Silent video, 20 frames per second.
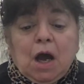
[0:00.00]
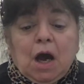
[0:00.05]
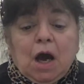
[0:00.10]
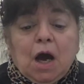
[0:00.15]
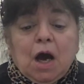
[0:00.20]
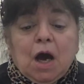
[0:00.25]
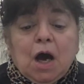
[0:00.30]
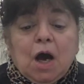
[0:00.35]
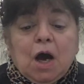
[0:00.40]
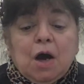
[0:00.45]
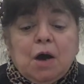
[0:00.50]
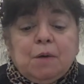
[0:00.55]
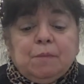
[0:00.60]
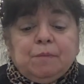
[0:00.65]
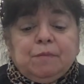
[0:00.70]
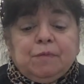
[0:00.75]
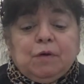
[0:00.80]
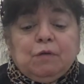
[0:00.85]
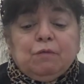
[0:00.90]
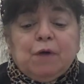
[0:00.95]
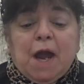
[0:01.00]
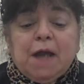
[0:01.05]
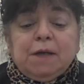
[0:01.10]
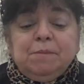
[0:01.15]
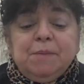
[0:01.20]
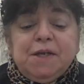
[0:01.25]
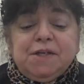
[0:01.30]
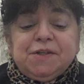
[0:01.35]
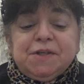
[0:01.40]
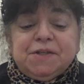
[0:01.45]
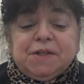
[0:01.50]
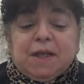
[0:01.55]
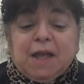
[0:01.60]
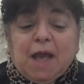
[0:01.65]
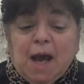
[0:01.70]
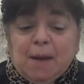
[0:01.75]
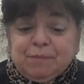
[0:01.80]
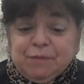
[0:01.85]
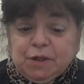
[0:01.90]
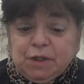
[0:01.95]
Radames is the
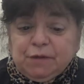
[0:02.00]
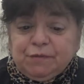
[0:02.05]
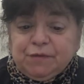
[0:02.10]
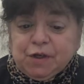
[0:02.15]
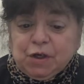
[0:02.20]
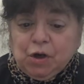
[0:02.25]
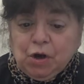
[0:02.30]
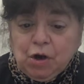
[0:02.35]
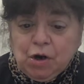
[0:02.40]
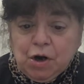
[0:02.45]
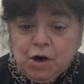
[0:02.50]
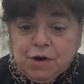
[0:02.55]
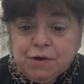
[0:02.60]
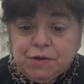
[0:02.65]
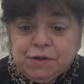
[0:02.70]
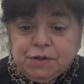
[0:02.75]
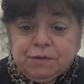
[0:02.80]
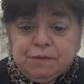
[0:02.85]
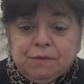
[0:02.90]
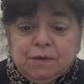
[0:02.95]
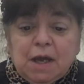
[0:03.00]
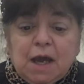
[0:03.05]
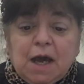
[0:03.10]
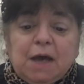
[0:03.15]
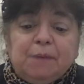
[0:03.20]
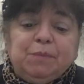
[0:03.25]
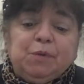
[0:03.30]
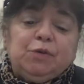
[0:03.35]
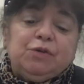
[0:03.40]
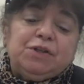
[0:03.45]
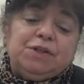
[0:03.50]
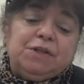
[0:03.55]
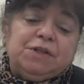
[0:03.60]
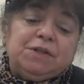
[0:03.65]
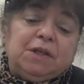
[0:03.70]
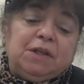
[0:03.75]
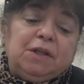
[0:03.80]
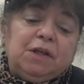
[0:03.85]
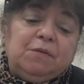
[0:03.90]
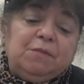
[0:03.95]
captain of the guard. Amneris is
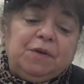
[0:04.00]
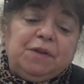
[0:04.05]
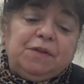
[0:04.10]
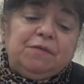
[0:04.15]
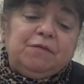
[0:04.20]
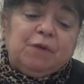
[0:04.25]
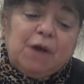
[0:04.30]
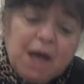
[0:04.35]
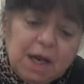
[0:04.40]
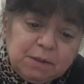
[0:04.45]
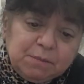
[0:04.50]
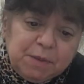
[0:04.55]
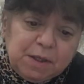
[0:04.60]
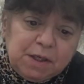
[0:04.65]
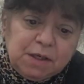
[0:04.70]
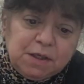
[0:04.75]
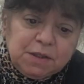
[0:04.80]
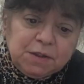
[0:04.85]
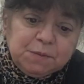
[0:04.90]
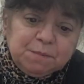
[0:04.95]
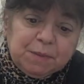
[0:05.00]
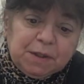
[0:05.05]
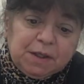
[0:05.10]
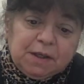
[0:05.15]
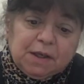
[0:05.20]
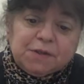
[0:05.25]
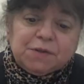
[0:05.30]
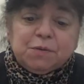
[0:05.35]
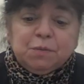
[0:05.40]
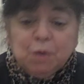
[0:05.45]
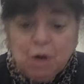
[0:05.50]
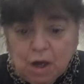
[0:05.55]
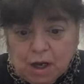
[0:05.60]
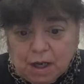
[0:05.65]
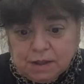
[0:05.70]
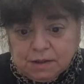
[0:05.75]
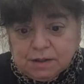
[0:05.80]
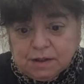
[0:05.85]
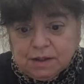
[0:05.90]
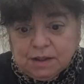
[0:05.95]
in love with Radames, but guess what?
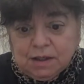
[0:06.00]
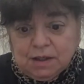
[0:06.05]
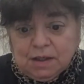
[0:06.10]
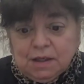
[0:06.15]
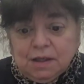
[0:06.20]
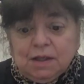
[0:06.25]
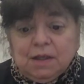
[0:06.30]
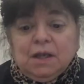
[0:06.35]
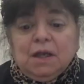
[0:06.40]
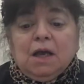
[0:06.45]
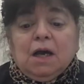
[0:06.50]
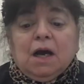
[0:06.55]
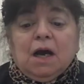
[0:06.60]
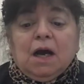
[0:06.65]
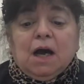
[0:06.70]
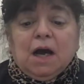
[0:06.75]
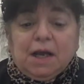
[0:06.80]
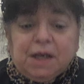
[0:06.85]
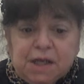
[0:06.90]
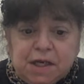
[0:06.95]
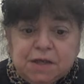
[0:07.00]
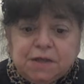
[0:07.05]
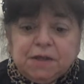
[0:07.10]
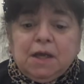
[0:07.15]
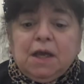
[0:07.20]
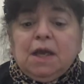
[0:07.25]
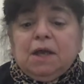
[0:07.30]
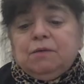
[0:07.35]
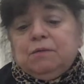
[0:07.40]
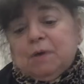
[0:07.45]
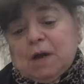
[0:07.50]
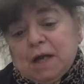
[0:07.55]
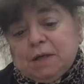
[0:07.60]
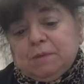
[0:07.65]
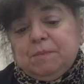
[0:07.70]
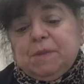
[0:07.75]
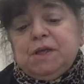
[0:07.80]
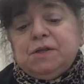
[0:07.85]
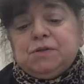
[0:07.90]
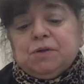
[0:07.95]
Aida and
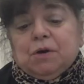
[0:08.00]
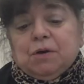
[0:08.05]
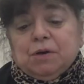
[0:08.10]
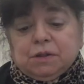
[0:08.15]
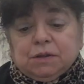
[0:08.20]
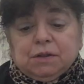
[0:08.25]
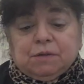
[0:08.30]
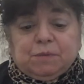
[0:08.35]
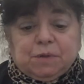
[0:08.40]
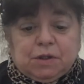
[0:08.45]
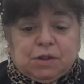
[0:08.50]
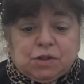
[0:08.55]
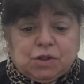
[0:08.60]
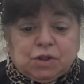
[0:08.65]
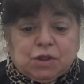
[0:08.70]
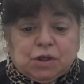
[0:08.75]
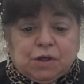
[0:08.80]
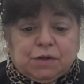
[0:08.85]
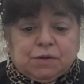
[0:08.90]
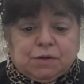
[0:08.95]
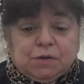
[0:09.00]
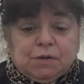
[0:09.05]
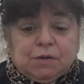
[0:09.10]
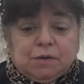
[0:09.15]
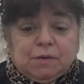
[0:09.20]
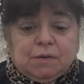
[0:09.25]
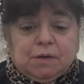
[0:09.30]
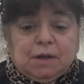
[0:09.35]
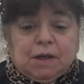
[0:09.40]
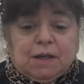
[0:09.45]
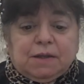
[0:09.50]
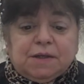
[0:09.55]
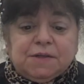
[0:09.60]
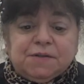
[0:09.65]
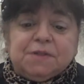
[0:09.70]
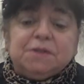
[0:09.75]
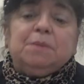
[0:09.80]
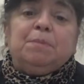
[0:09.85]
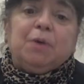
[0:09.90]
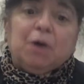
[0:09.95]
Radames are in love with each other, and
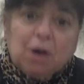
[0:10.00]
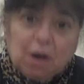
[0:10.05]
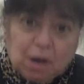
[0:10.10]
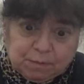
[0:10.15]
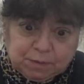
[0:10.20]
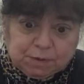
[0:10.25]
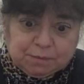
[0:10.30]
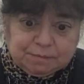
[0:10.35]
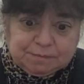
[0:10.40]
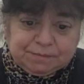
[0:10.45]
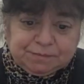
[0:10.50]
this is a problem.